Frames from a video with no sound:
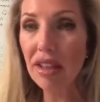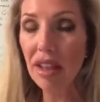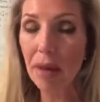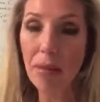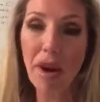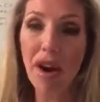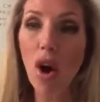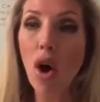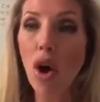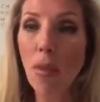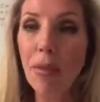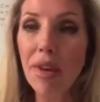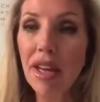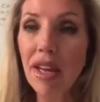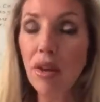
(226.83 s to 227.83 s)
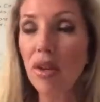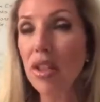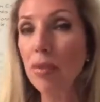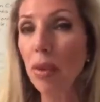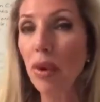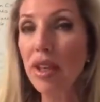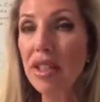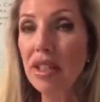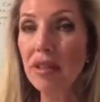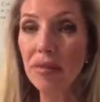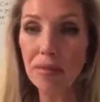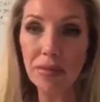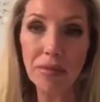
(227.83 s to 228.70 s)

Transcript: it might harm me, or it's poison,